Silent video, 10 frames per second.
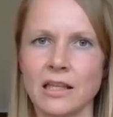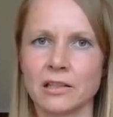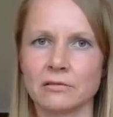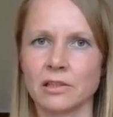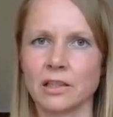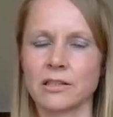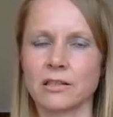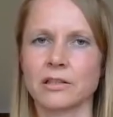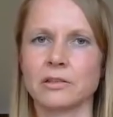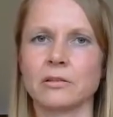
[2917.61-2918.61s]
Like you really
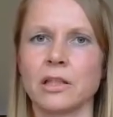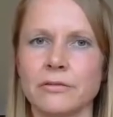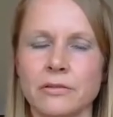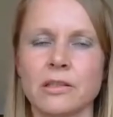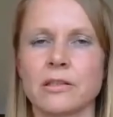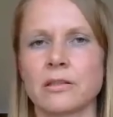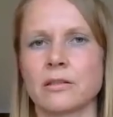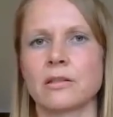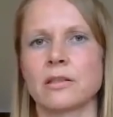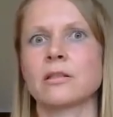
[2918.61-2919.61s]
start to live this